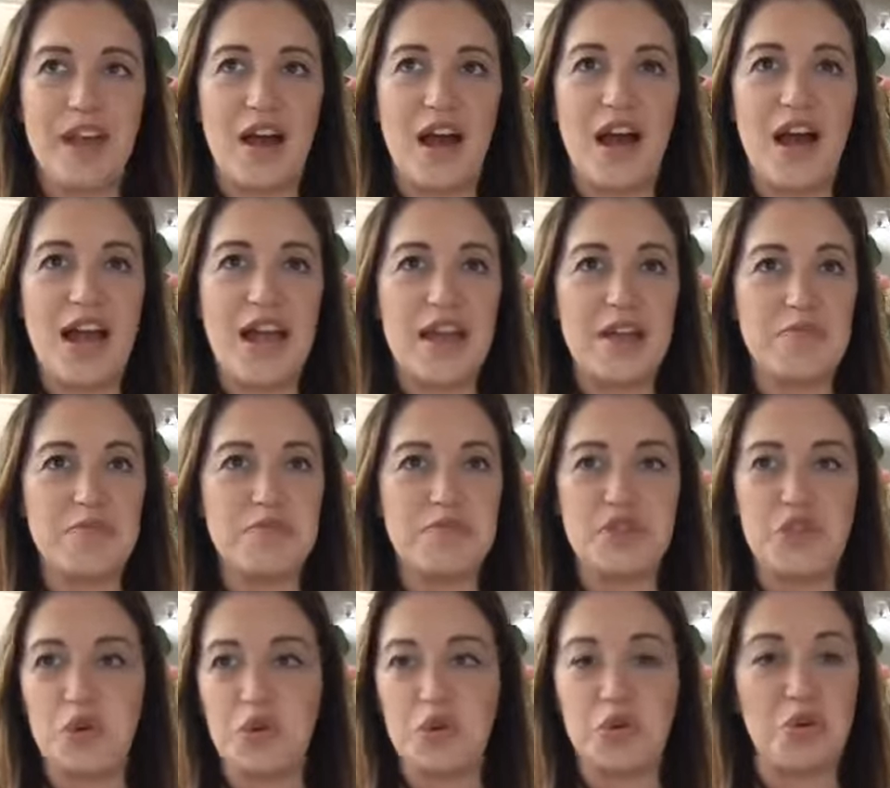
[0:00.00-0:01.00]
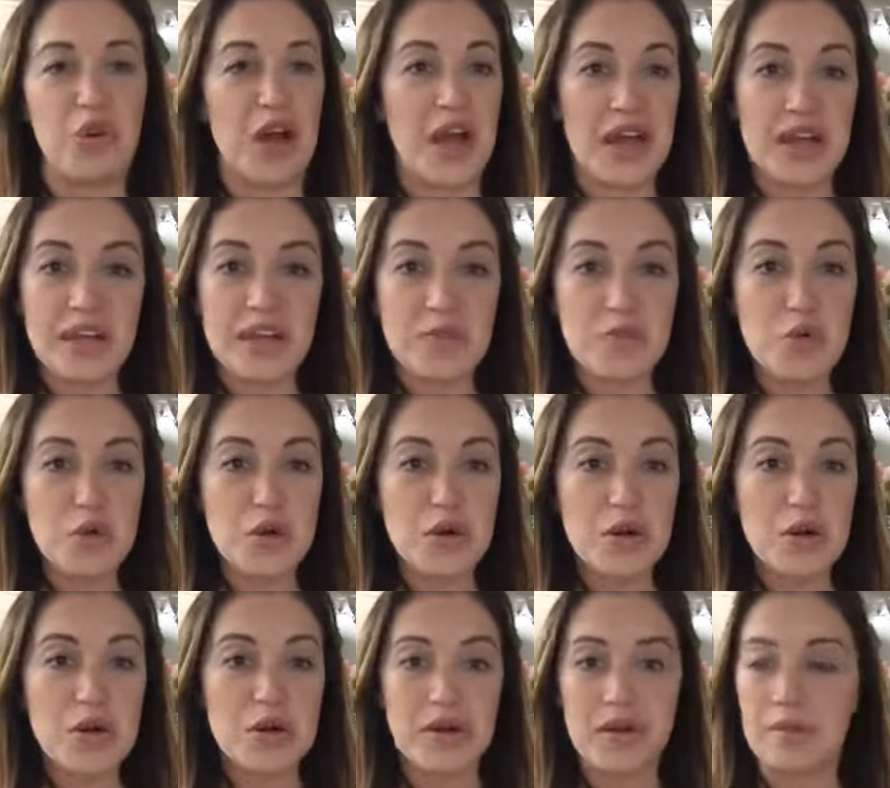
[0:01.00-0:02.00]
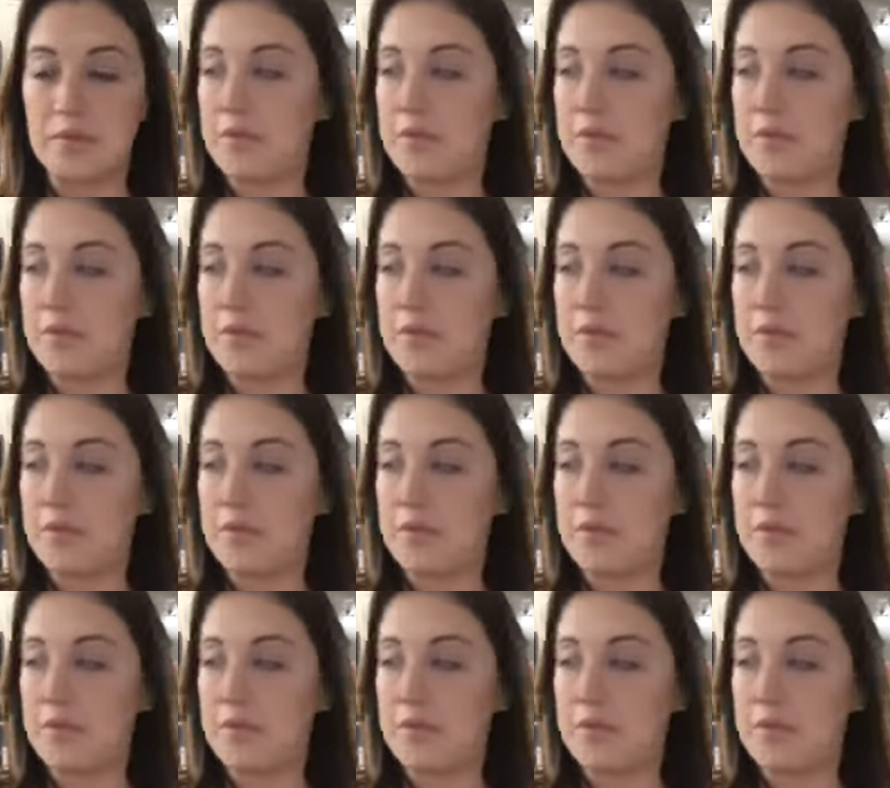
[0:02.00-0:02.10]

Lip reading: I don't cry anymore, and